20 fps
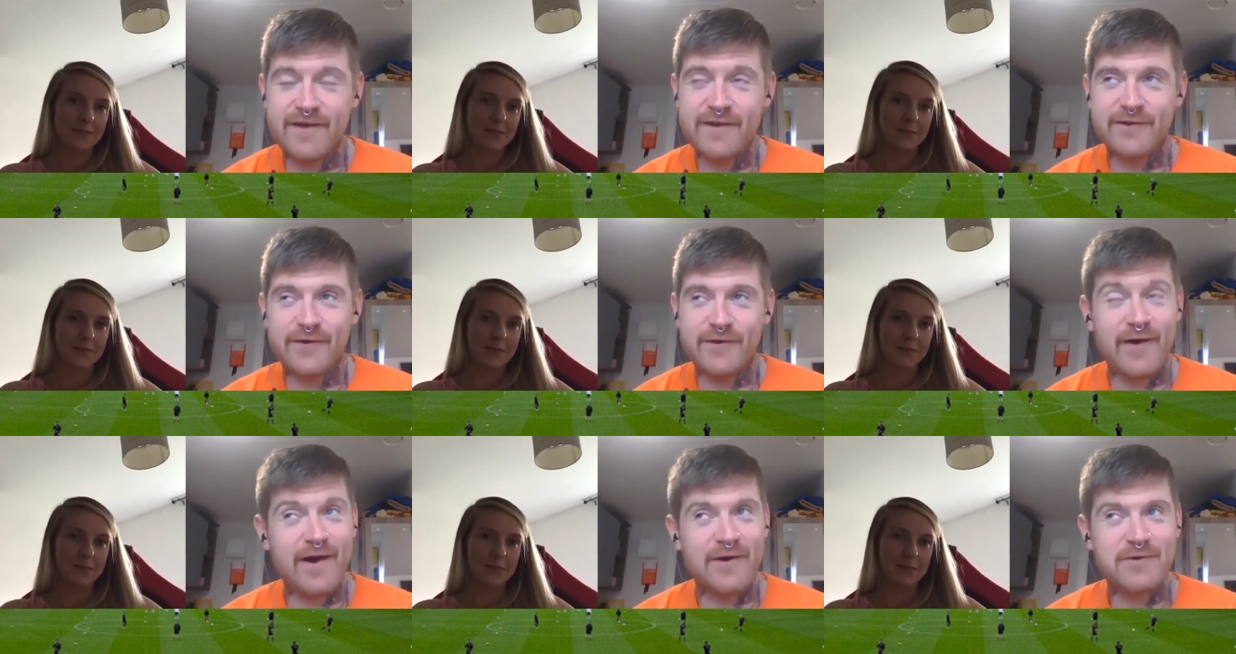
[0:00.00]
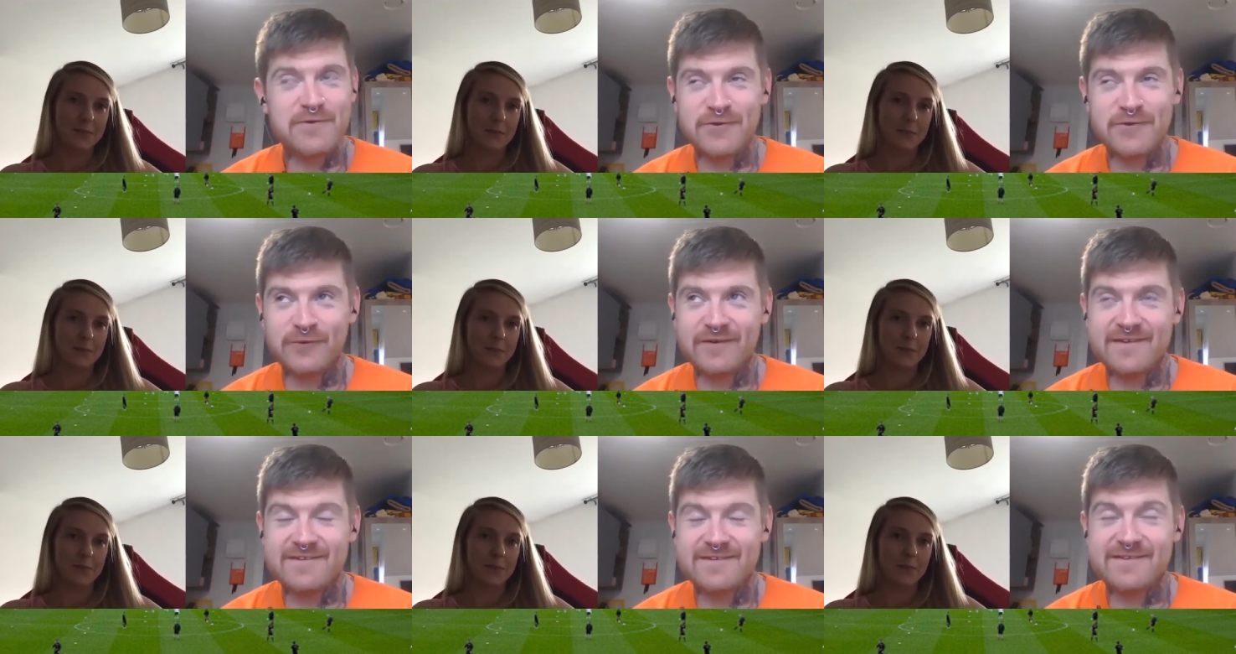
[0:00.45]
Speaker 1: your
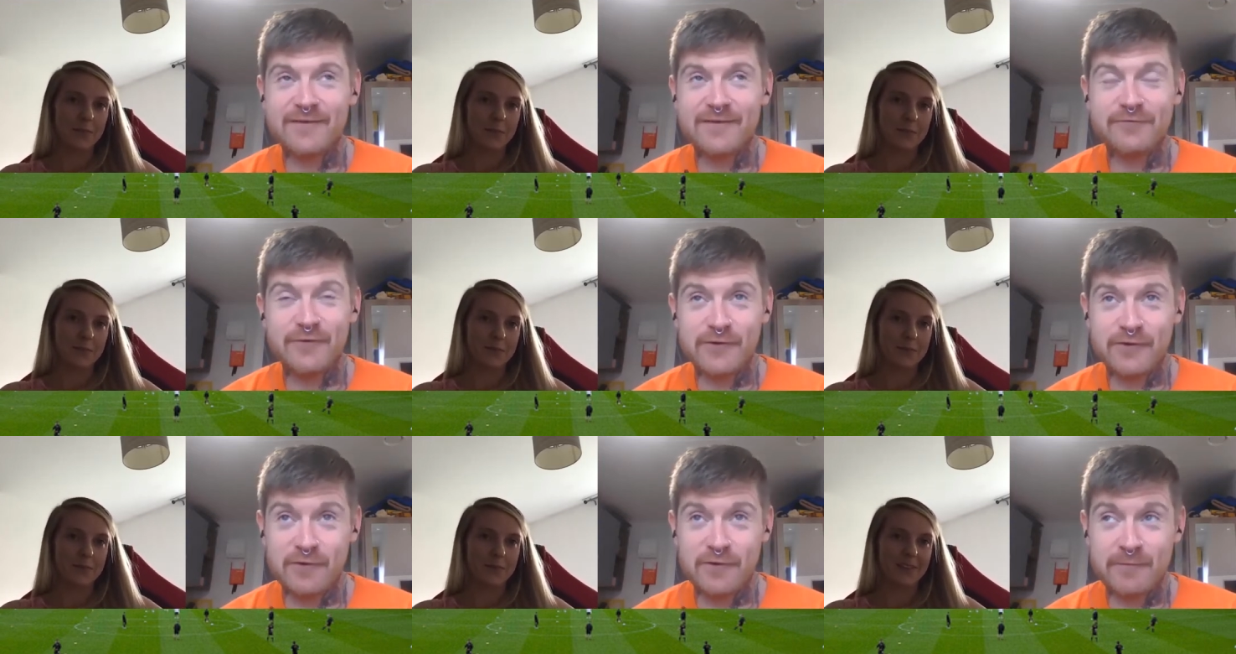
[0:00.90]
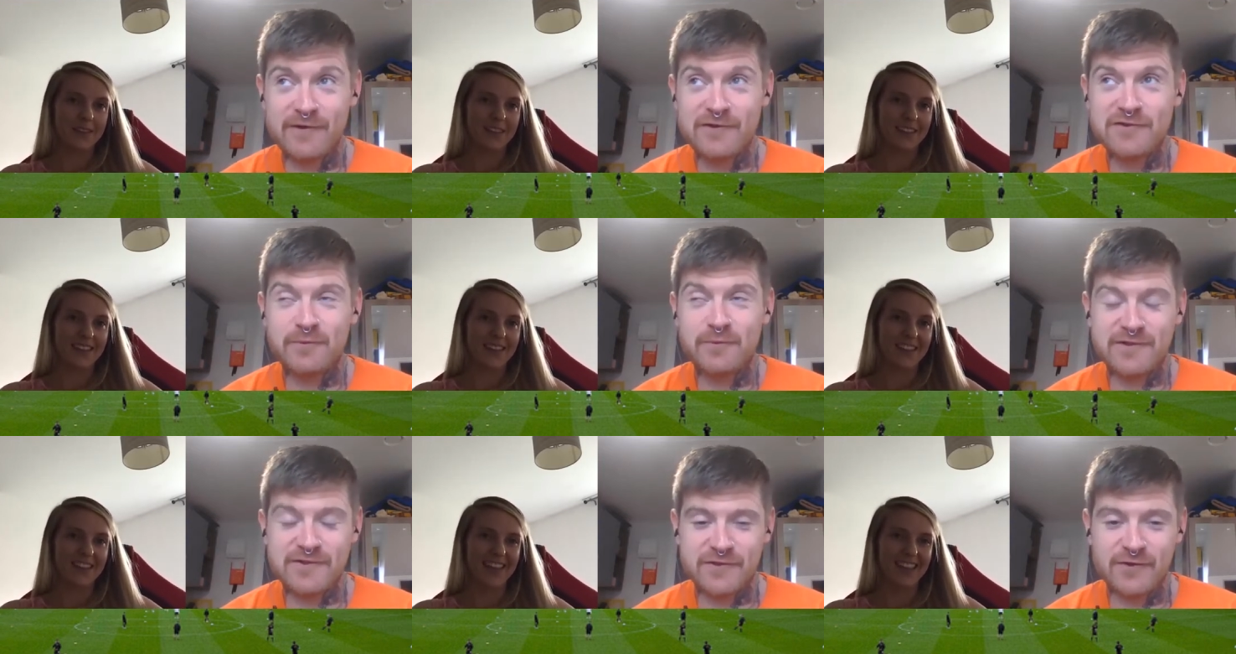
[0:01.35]
household itself, you're talking about
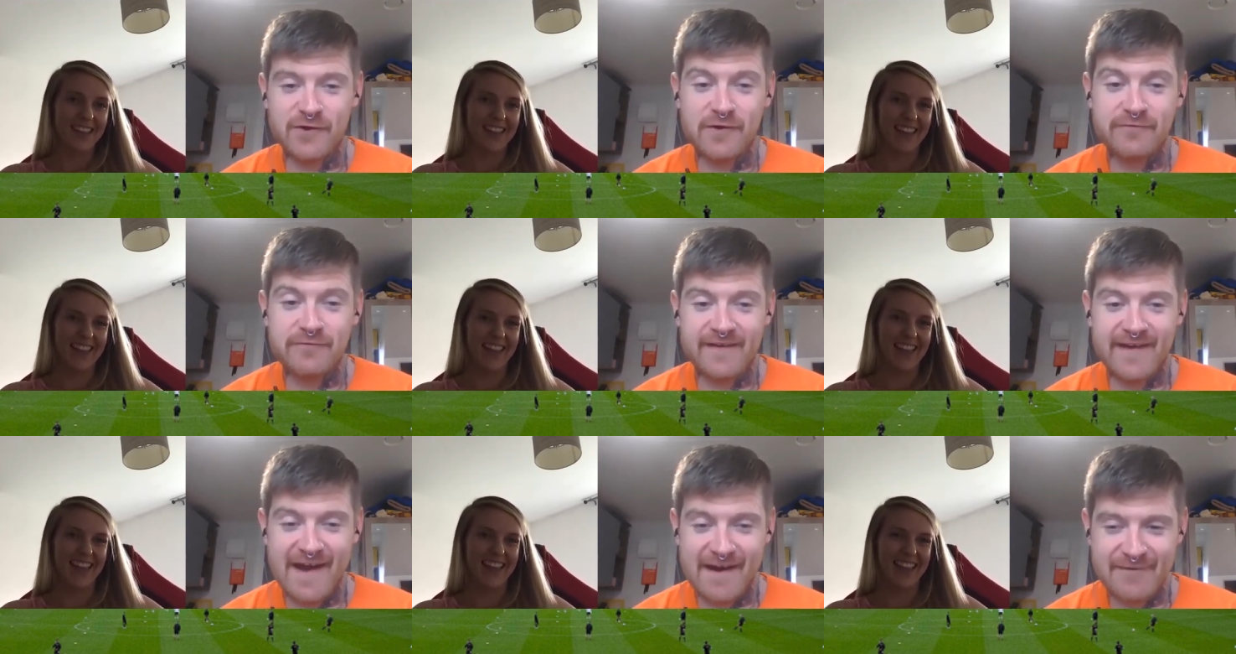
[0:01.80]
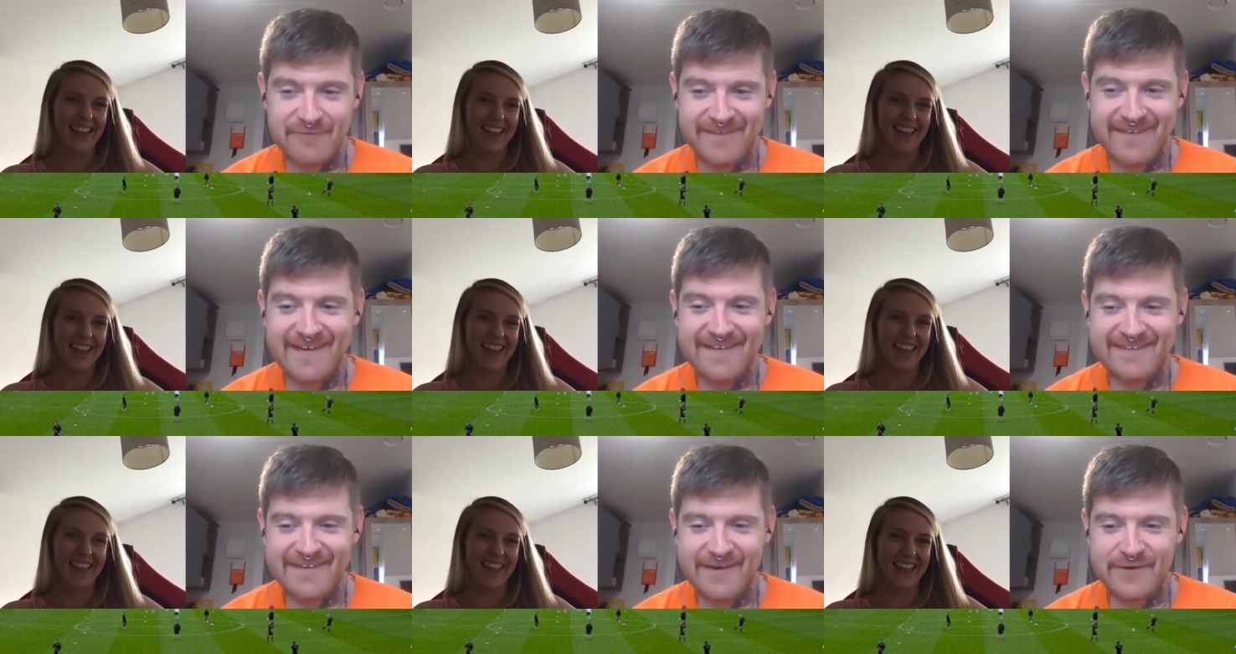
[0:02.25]
switching off and having
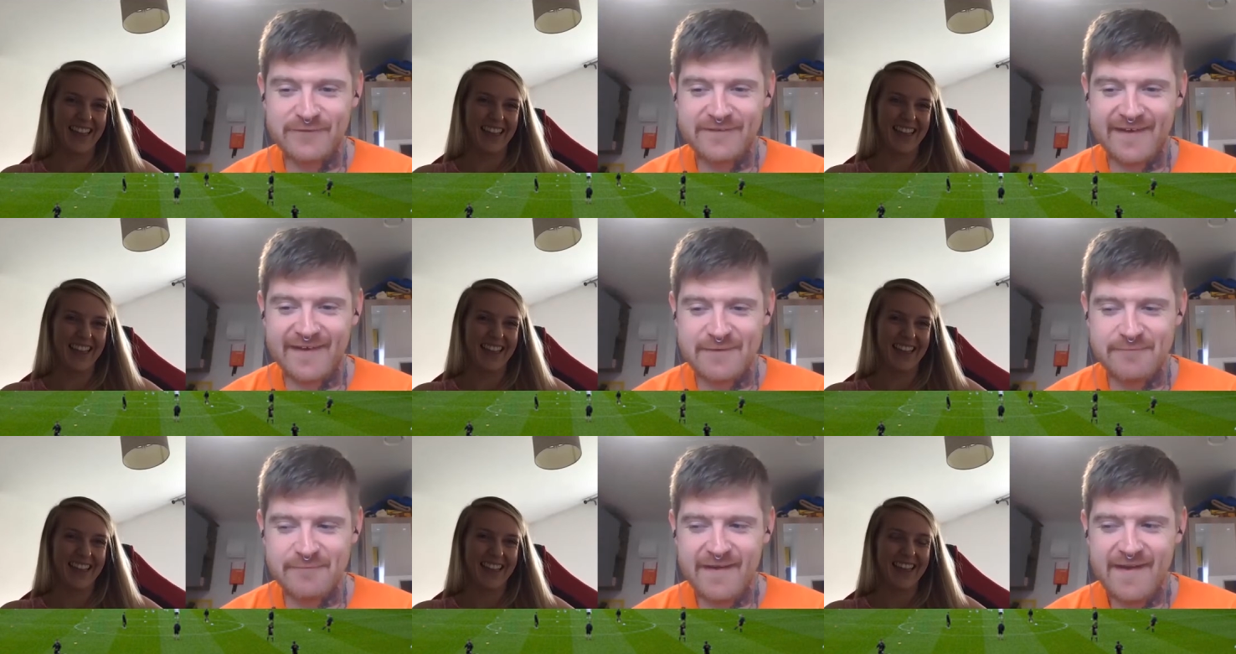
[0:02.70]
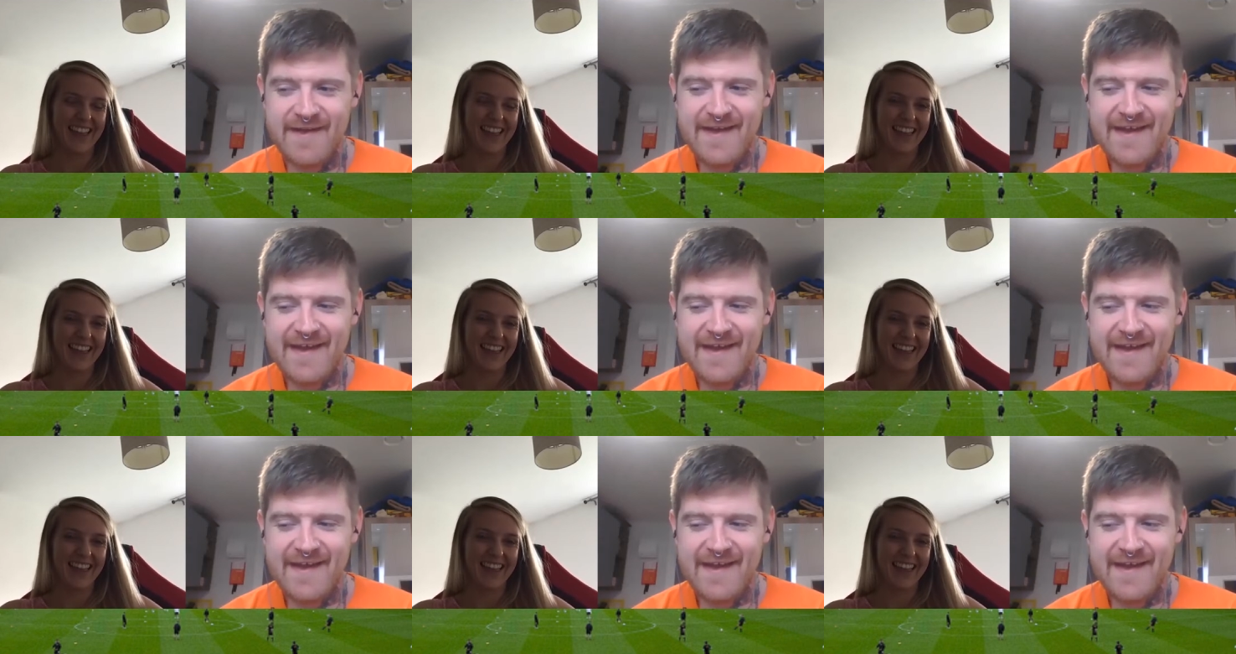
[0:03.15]
that downtime.